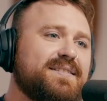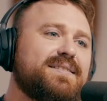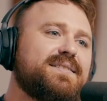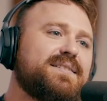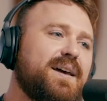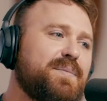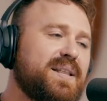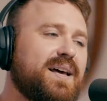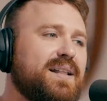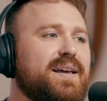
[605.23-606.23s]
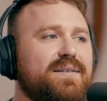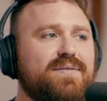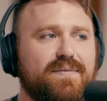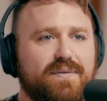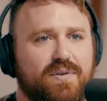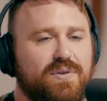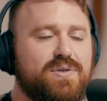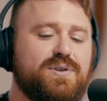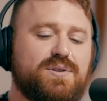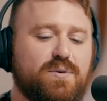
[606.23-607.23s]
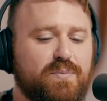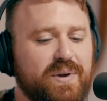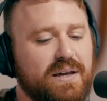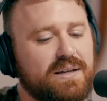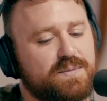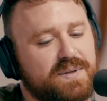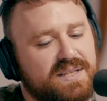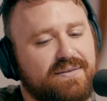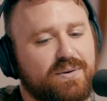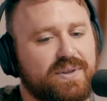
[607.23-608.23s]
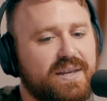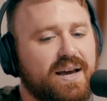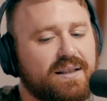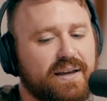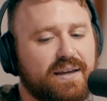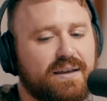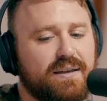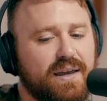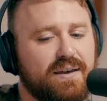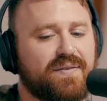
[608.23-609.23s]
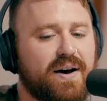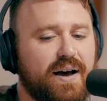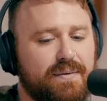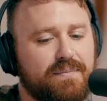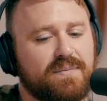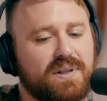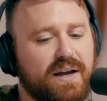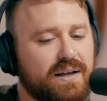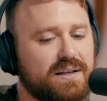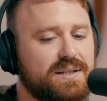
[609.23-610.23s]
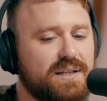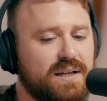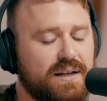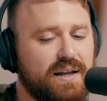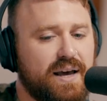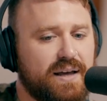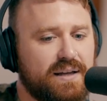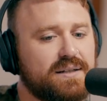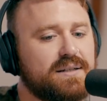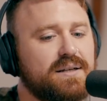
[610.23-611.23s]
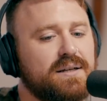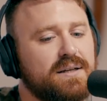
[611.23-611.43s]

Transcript: Yeah. I mean that, like, to be specific with that, like, if I'm lighting a scene and,